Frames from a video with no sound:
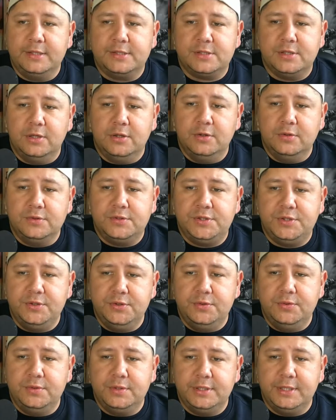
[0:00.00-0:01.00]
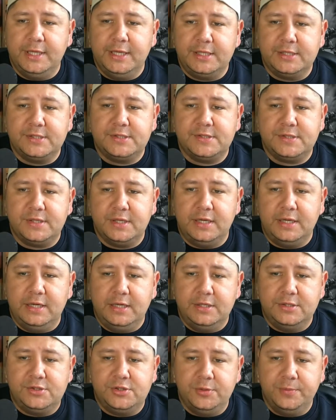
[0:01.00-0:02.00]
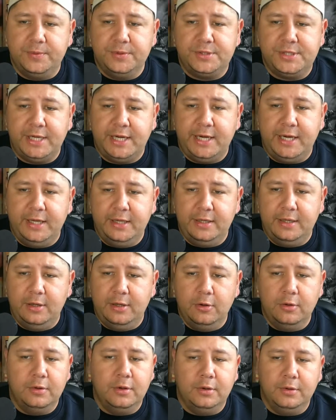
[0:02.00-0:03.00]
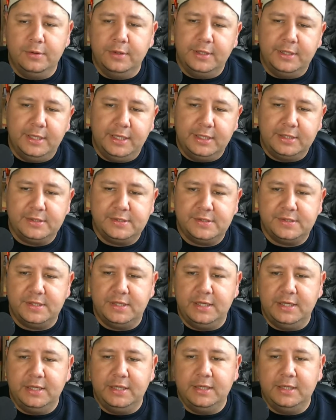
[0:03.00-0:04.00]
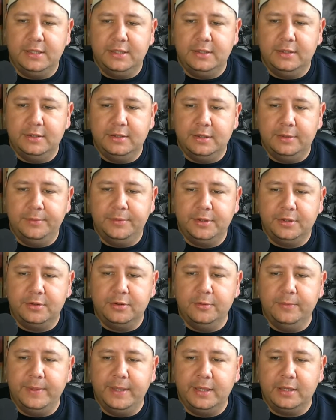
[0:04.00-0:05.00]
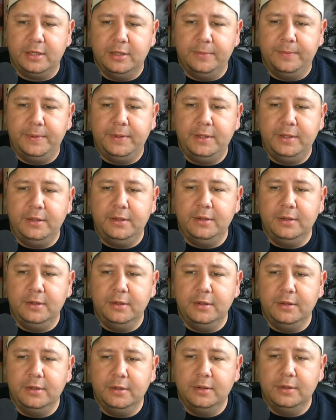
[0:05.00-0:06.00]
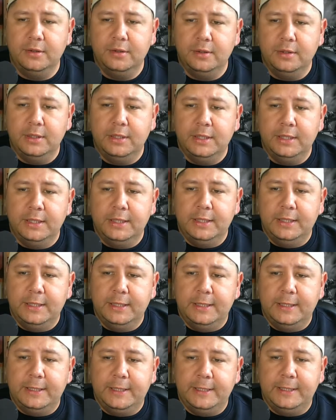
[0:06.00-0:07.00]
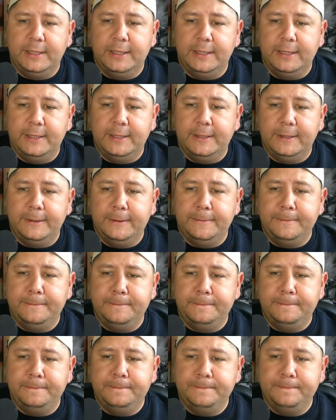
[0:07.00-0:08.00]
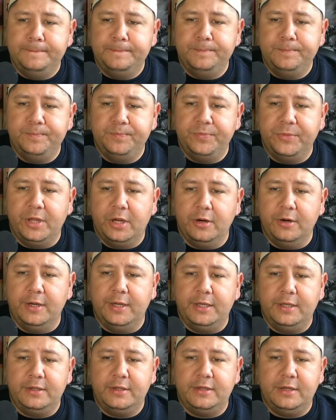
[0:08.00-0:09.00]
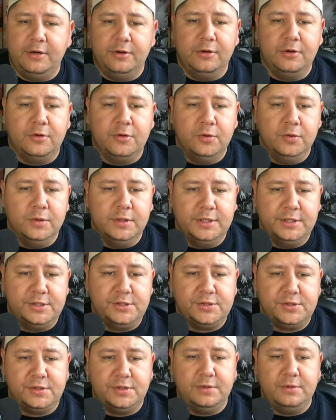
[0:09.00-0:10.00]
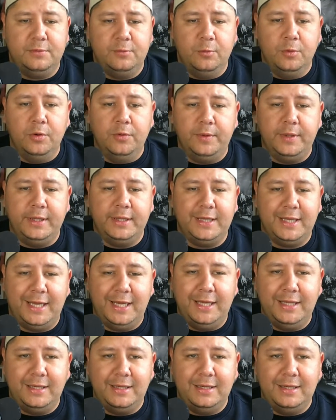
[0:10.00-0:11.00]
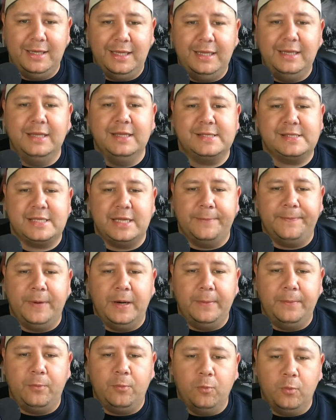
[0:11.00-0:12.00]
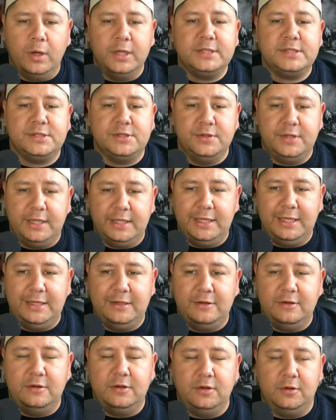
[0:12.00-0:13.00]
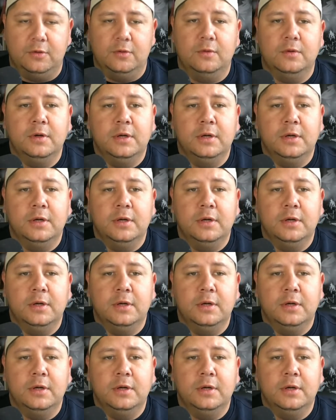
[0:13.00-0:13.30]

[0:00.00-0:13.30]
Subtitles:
go to the next super chat, or the next. I'm gonna go back up here. All right, Darren Coolidge, Rui and Ayton need to step up. What do they need to do?